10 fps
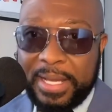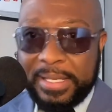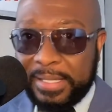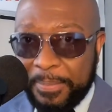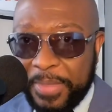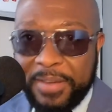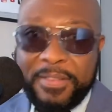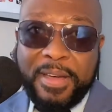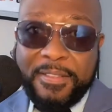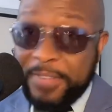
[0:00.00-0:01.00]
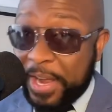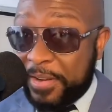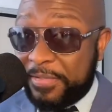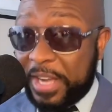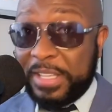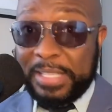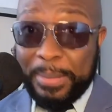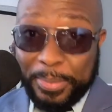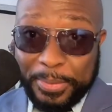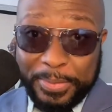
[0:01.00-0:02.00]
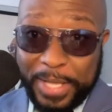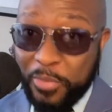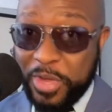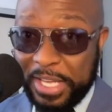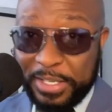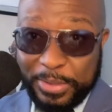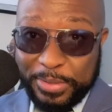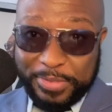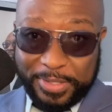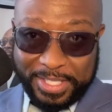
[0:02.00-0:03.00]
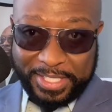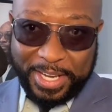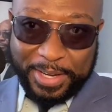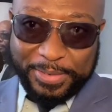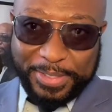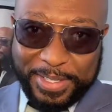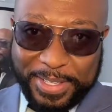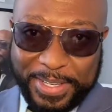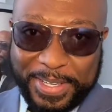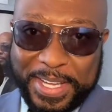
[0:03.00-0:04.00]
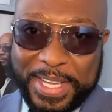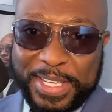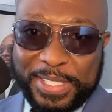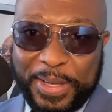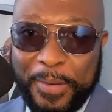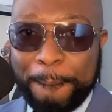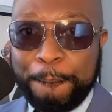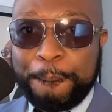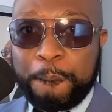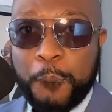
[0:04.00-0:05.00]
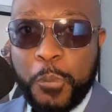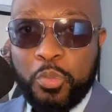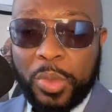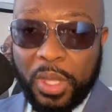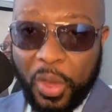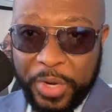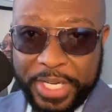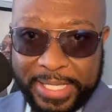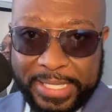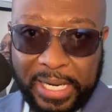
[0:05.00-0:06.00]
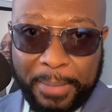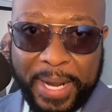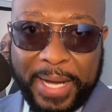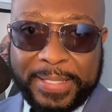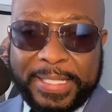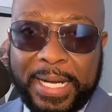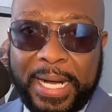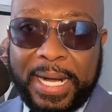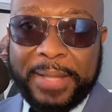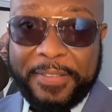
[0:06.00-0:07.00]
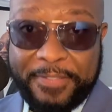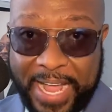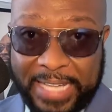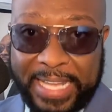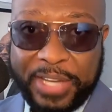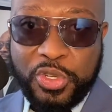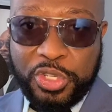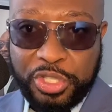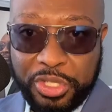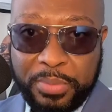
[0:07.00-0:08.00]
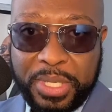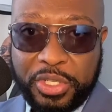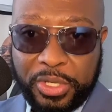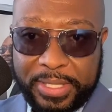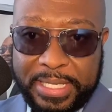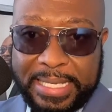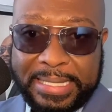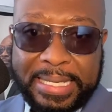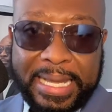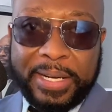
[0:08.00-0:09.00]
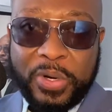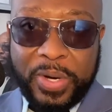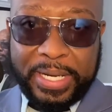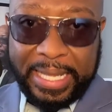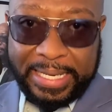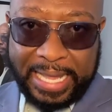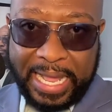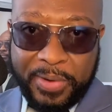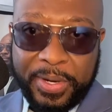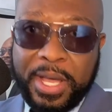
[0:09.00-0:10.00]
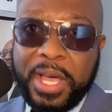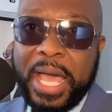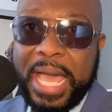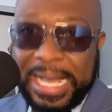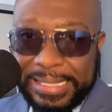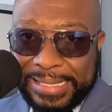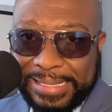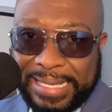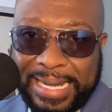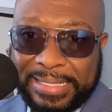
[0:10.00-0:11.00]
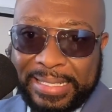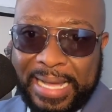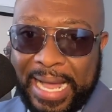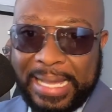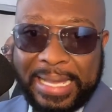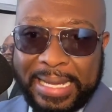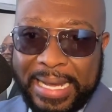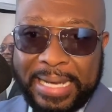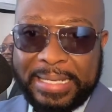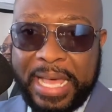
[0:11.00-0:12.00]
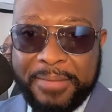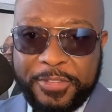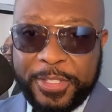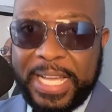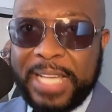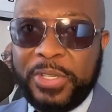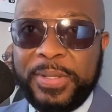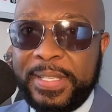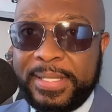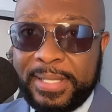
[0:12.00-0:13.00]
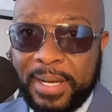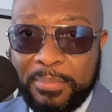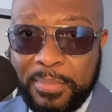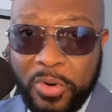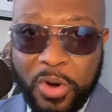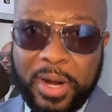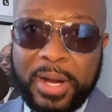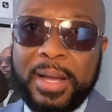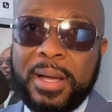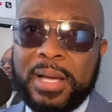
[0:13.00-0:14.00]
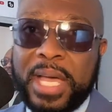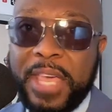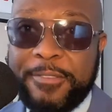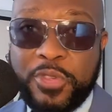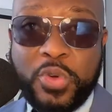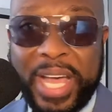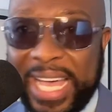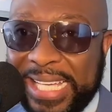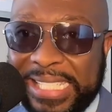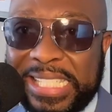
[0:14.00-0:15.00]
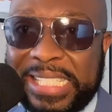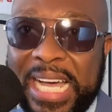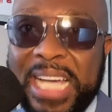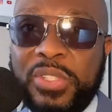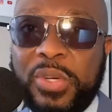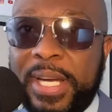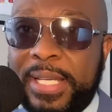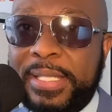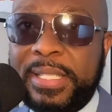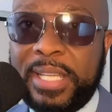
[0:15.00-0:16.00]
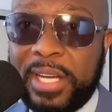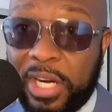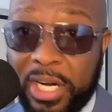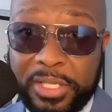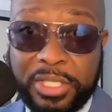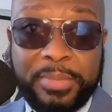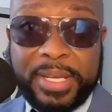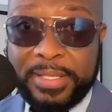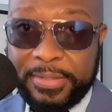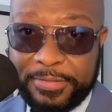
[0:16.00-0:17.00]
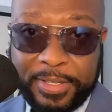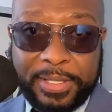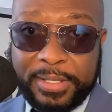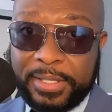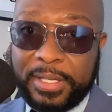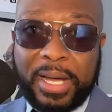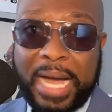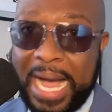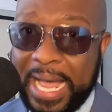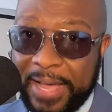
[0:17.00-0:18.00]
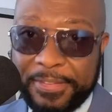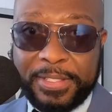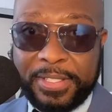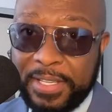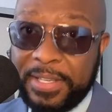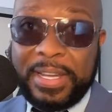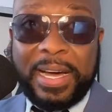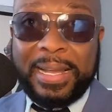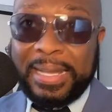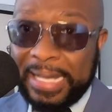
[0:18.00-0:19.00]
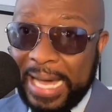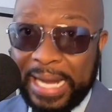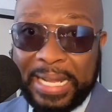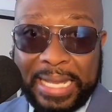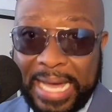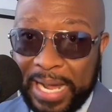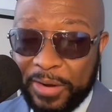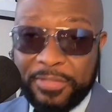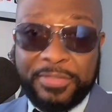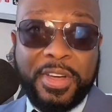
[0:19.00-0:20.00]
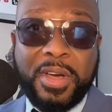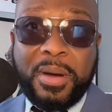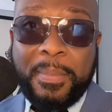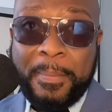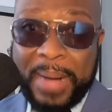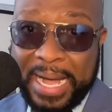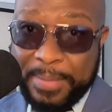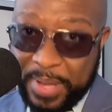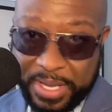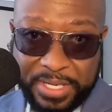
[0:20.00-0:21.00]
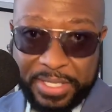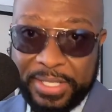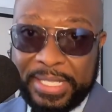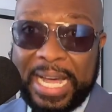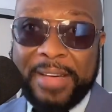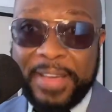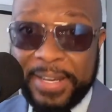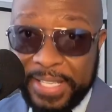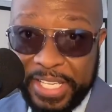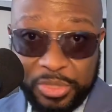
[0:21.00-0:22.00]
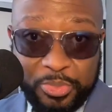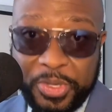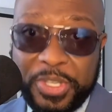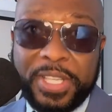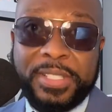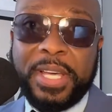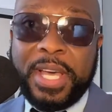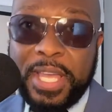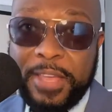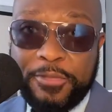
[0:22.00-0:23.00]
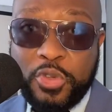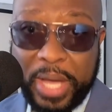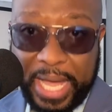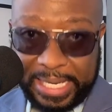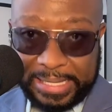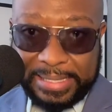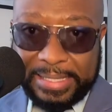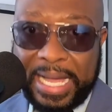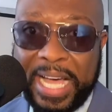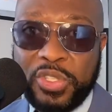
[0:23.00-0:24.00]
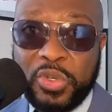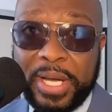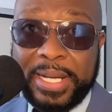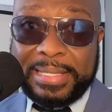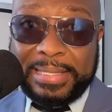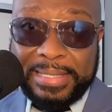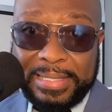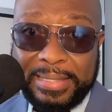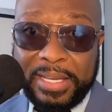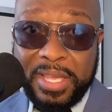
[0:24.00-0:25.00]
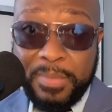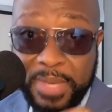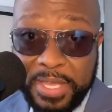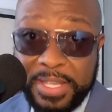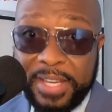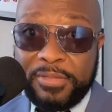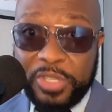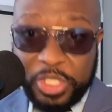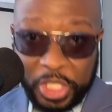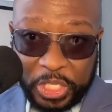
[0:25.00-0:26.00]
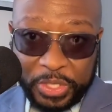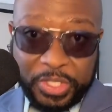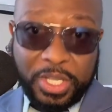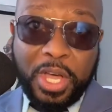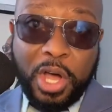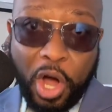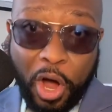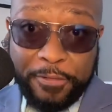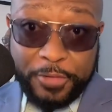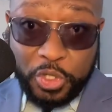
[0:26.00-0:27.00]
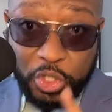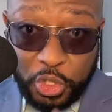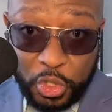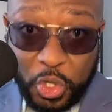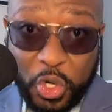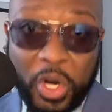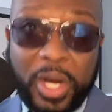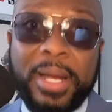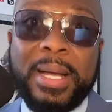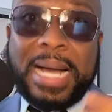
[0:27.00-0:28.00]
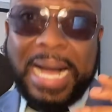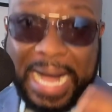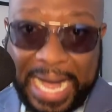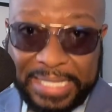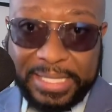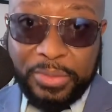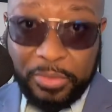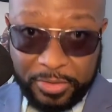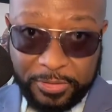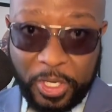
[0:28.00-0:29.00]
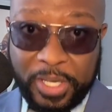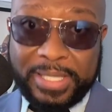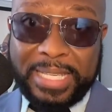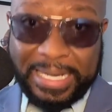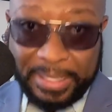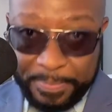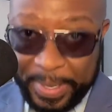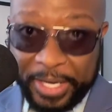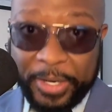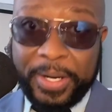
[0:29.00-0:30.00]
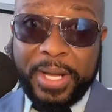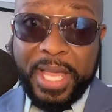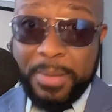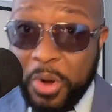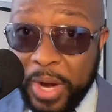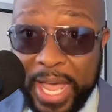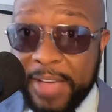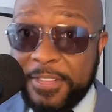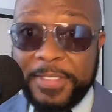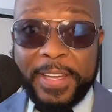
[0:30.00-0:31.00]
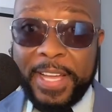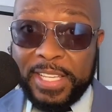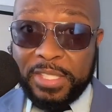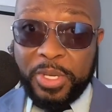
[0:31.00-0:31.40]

Something very, very simple that we can do for ourselves, you know? So we did talk about the fact that you shouldn't be just eating and go and lay down. Exercising. I cannot emphasize on this more. If you exercise, you're going to see the ultimate difference. I have seen a lot of my patients. I have had the experience. If you exercise, you're going to see the immediate results of your acid reflux getting better among everything else.